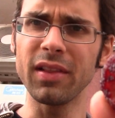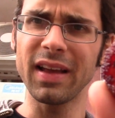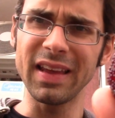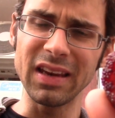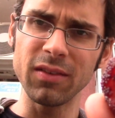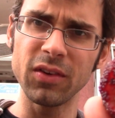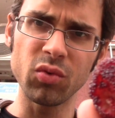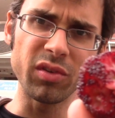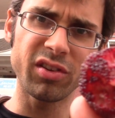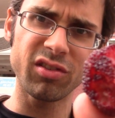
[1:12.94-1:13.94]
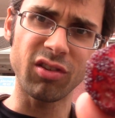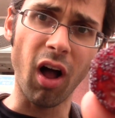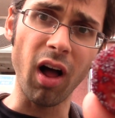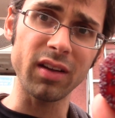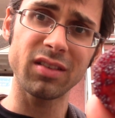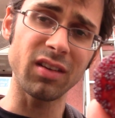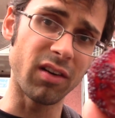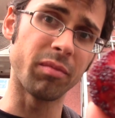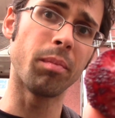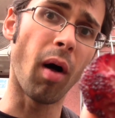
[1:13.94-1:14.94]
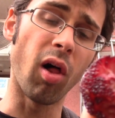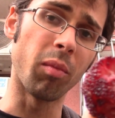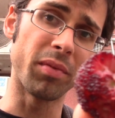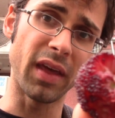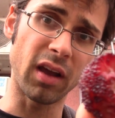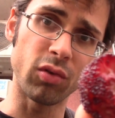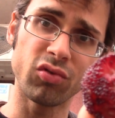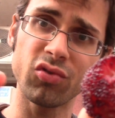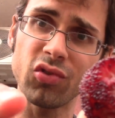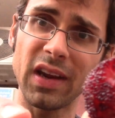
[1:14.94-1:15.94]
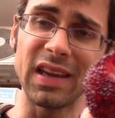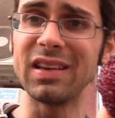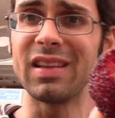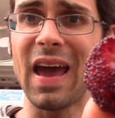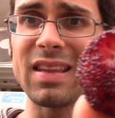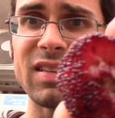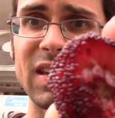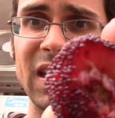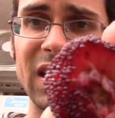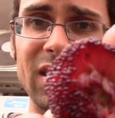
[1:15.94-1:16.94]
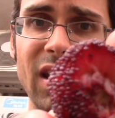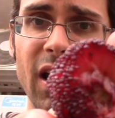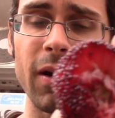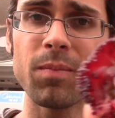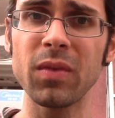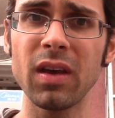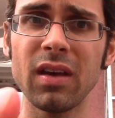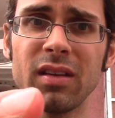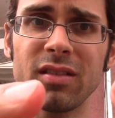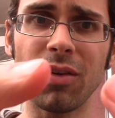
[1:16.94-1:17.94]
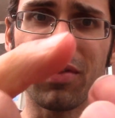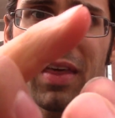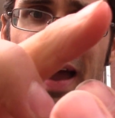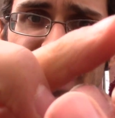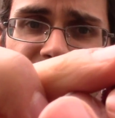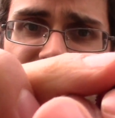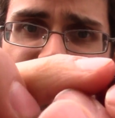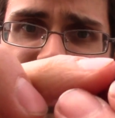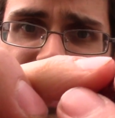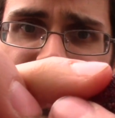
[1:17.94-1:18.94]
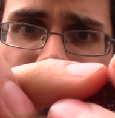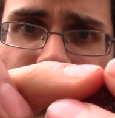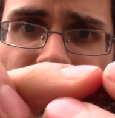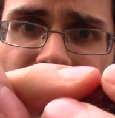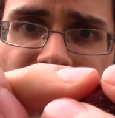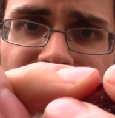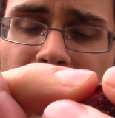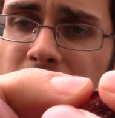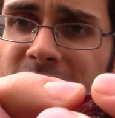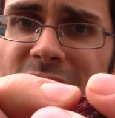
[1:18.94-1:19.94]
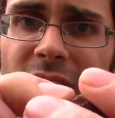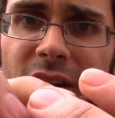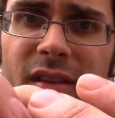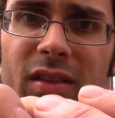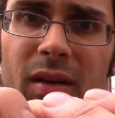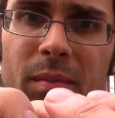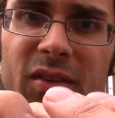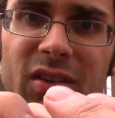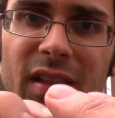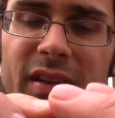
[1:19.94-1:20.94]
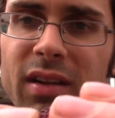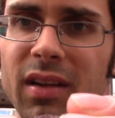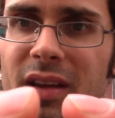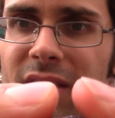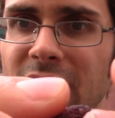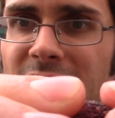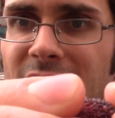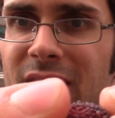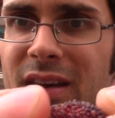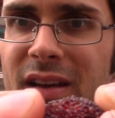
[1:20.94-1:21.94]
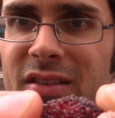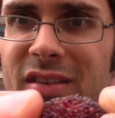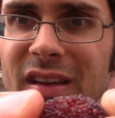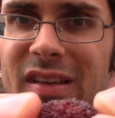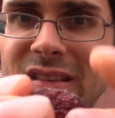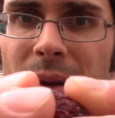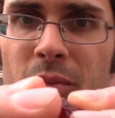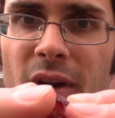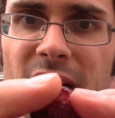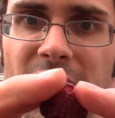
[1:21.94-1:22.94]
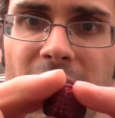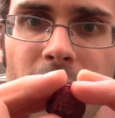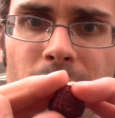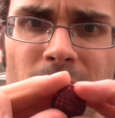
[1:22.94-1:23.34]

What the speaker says: They're like individual stalks of pulp that go straight into that seed in there. So that's kind of bizarre. Like a bunch of little, you can like just like separate it out,